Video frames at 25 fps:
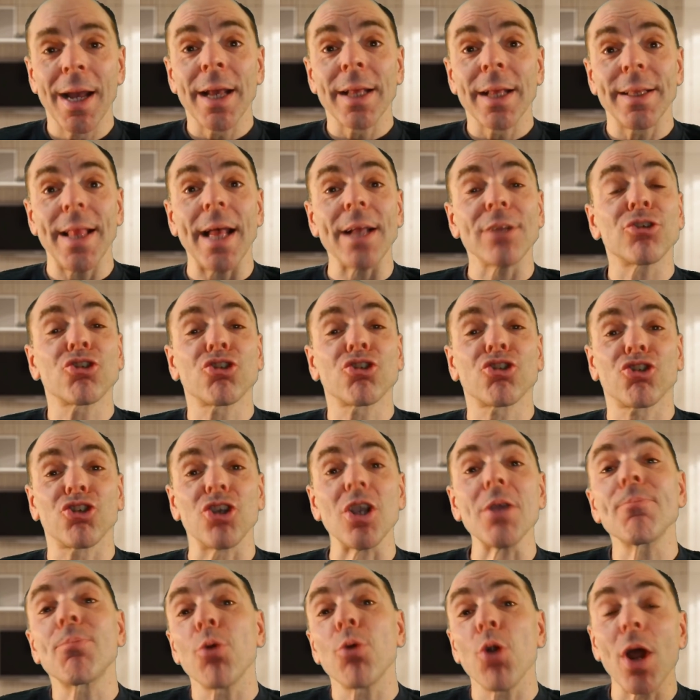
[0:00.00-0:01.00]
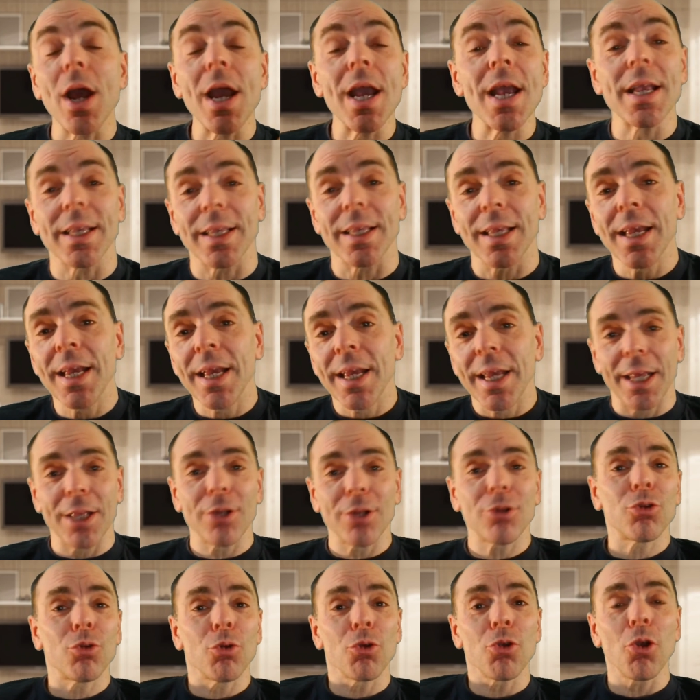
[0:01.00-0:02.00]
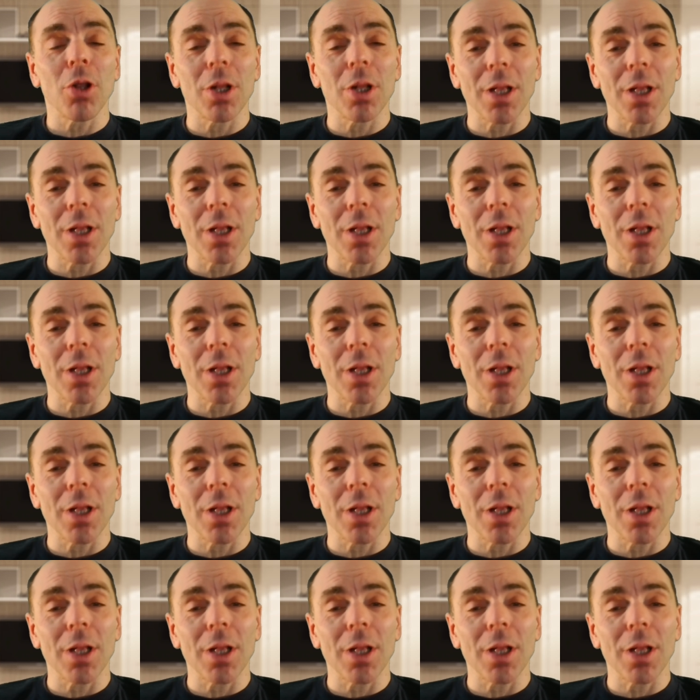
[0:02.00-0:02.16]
that she bring into your